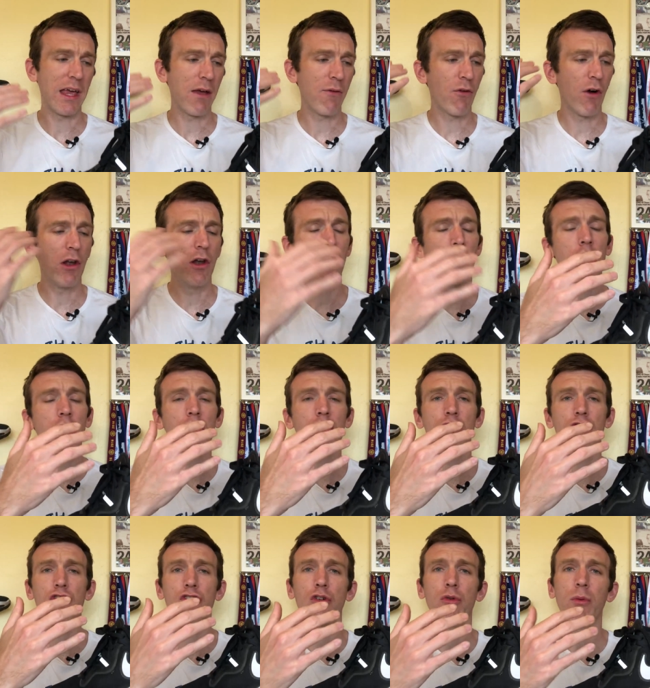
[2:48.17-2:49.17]
If I look at the
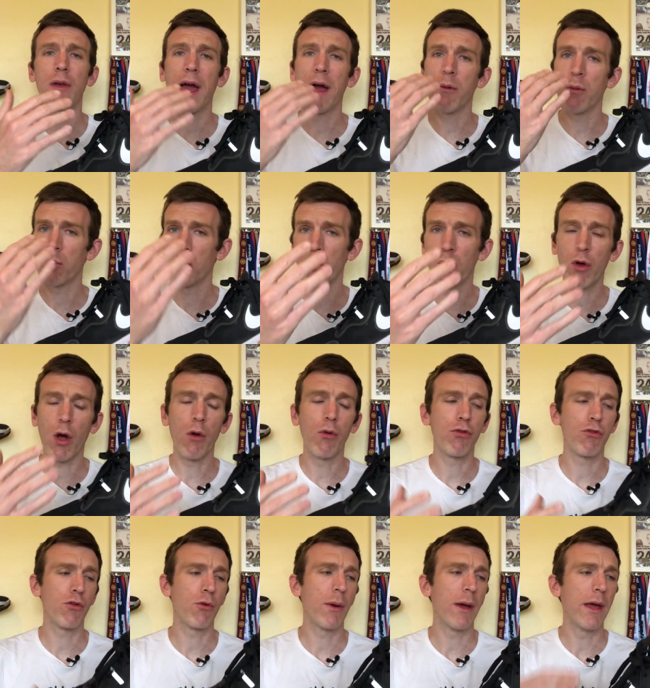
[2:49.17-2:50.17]
shoe now, and we'll go
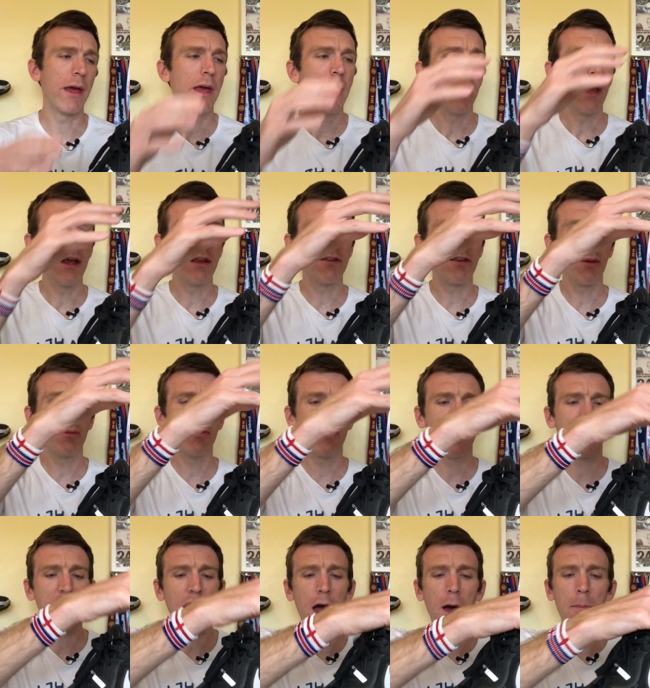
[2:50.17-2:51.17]
through it, in terms of
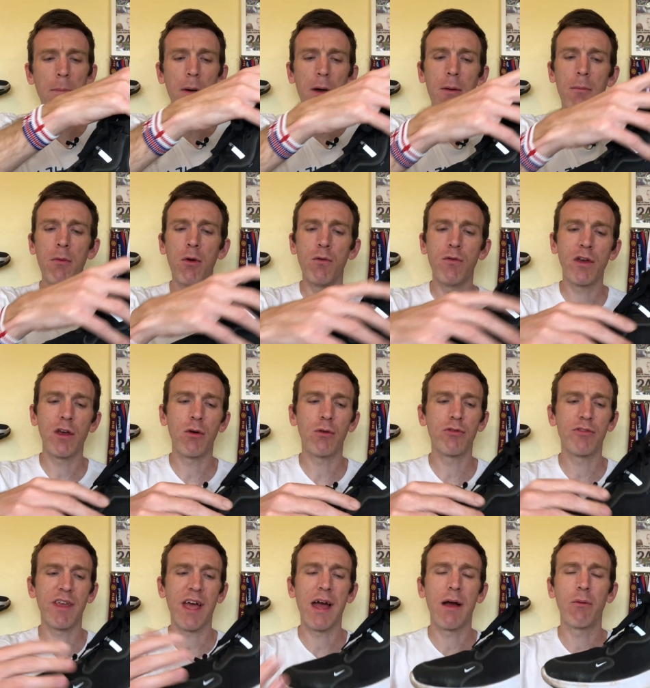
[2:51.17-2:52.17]
the upper, moving
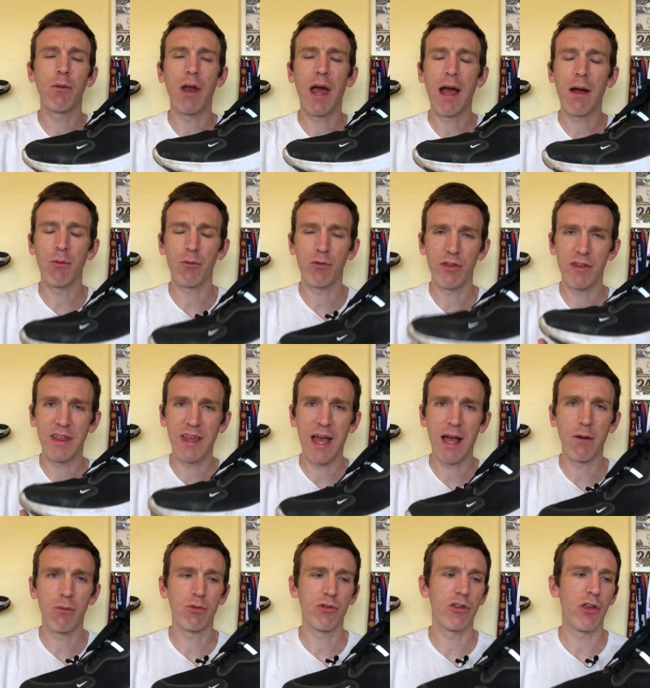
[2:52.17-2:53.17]
on down out to the
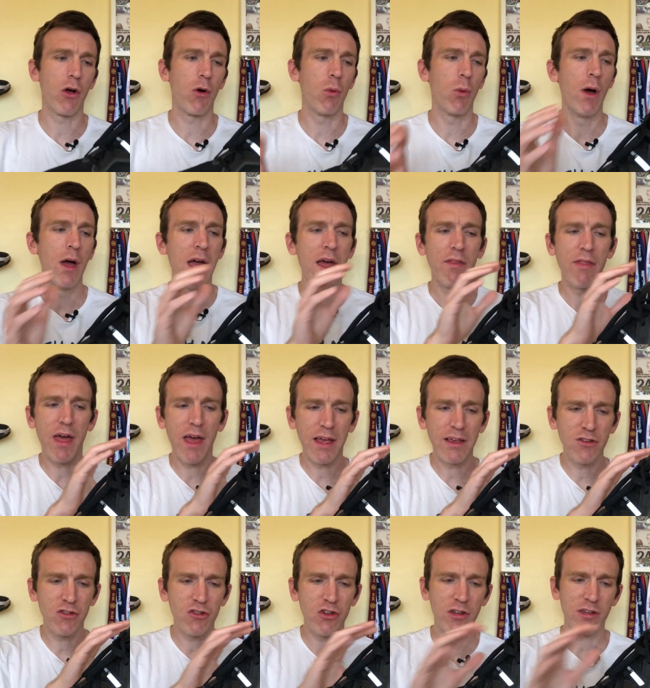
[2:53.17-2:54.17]
outsole, there
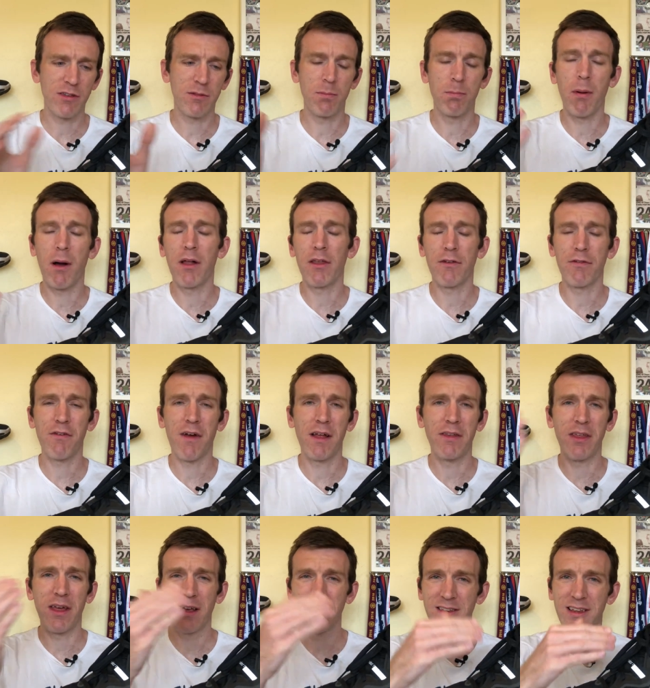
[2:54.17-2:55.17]
is just, bar the fact
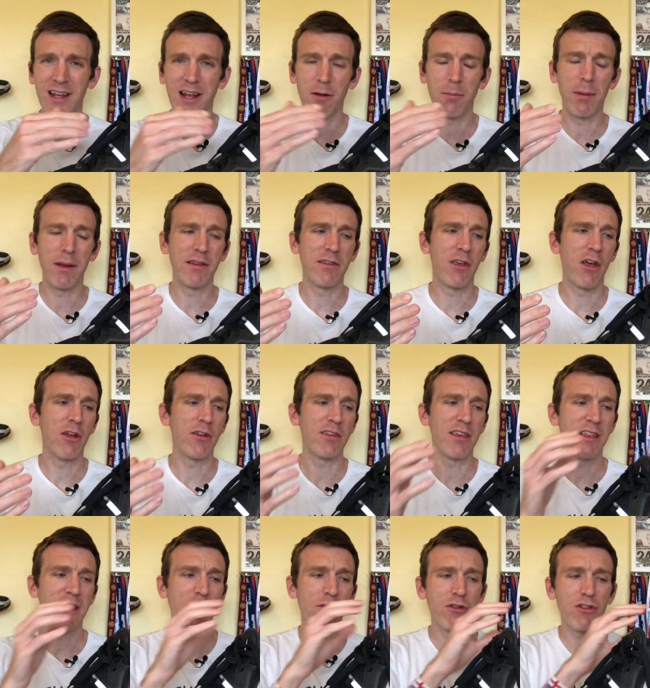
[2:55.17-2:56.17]
that it's a little bit
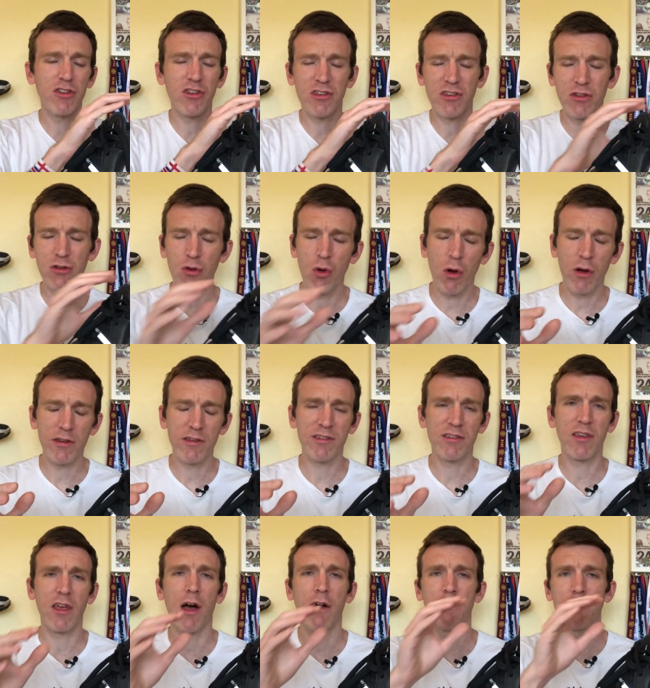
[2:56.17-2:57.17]
dirty, there is just not a
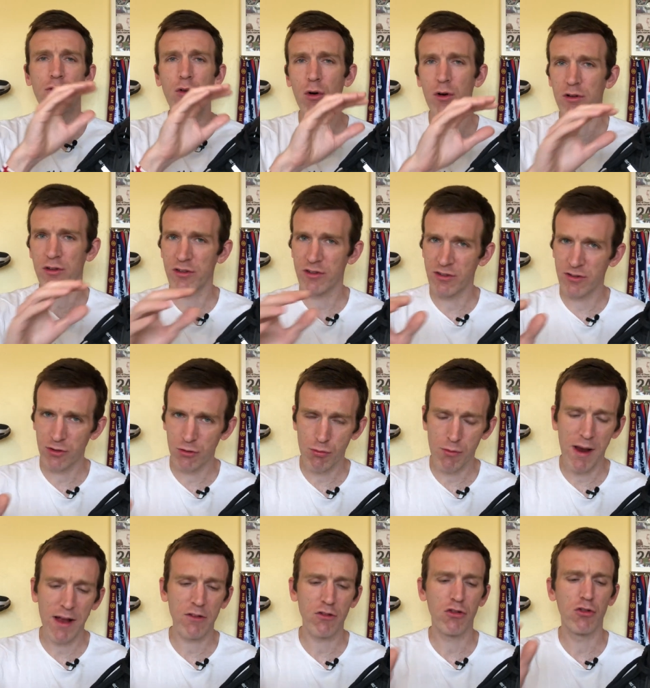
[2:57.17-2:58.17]
scuff, not a
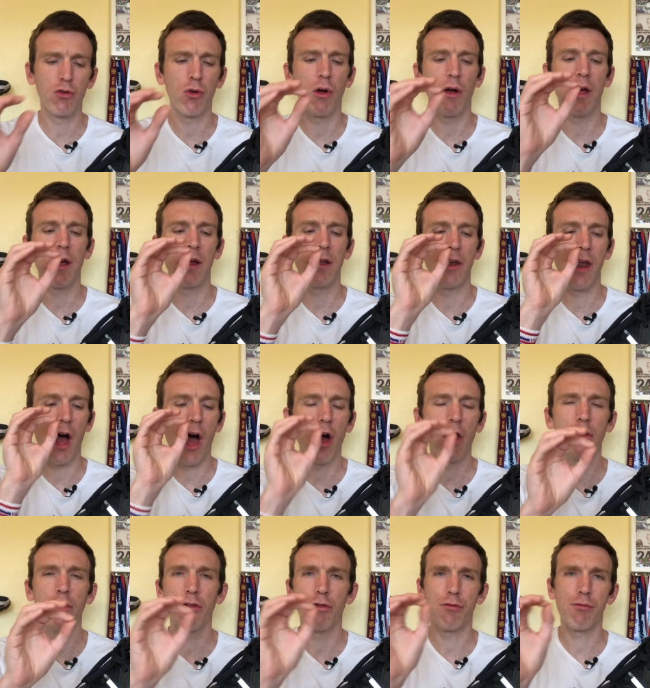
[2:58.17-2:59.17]
scratch, not an
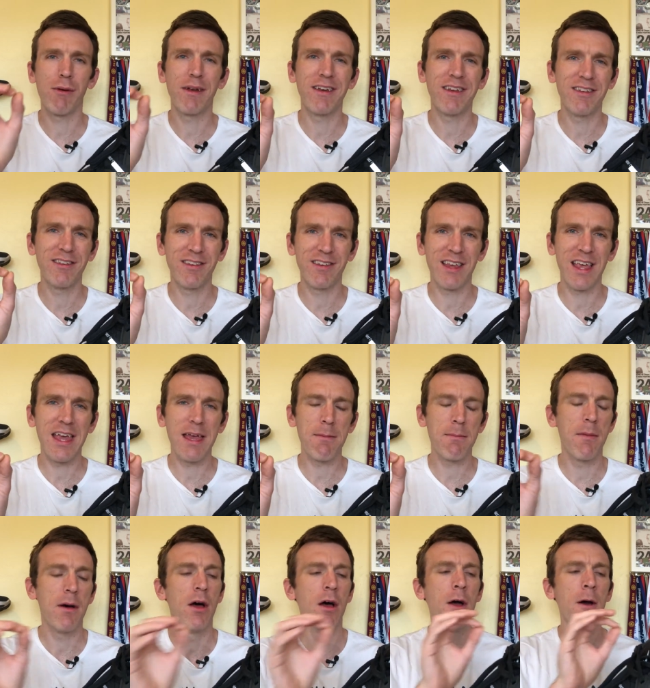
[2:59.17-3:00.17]
unthreaded seam